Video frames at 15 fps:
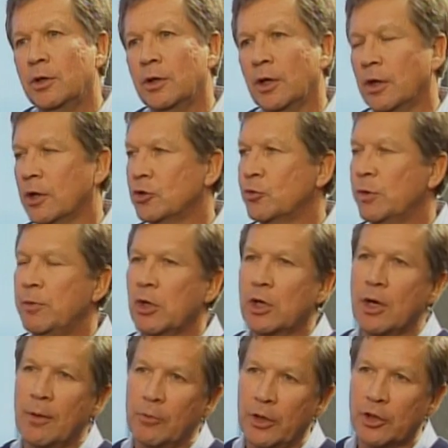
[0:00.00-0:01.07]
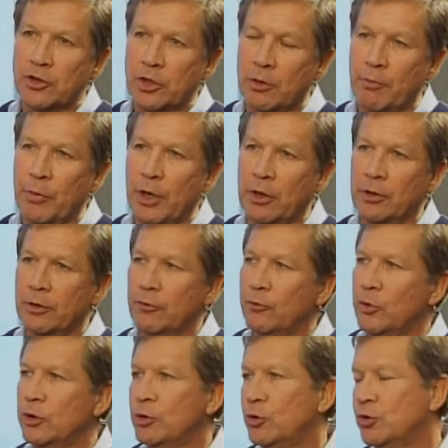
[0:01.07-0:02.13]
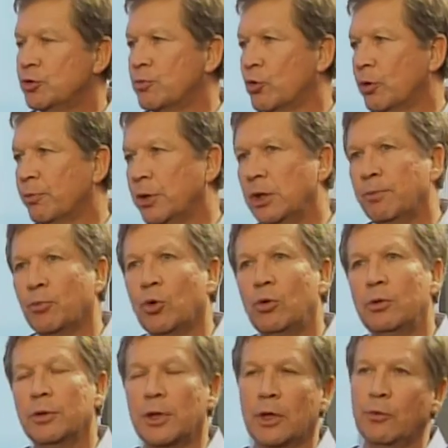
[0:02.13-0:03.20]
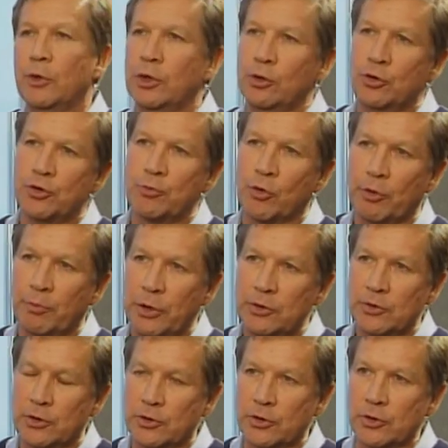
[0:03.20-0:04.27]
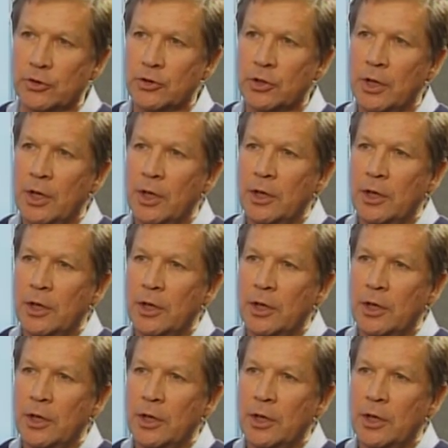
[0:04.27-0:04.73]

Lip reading: And as we become less competitive, we lose more people and we lose more businesses.